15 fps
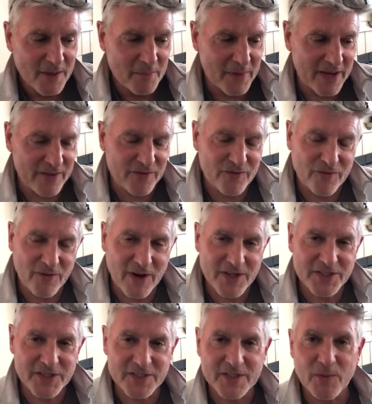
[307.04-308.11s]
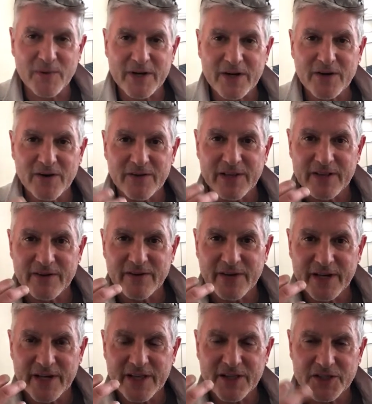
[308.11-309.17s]
My instructions, I want to know that they're
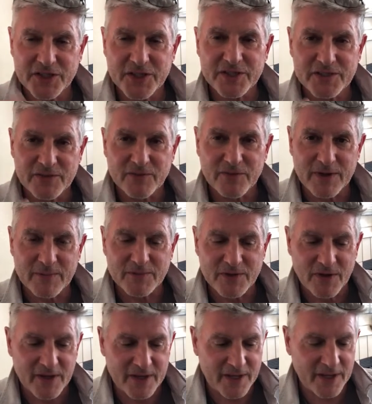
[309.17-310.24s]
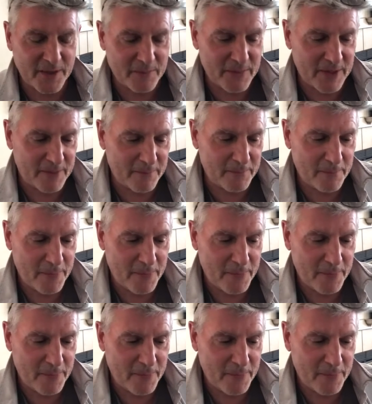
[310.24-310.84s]
getting the gist of what I'm talking about.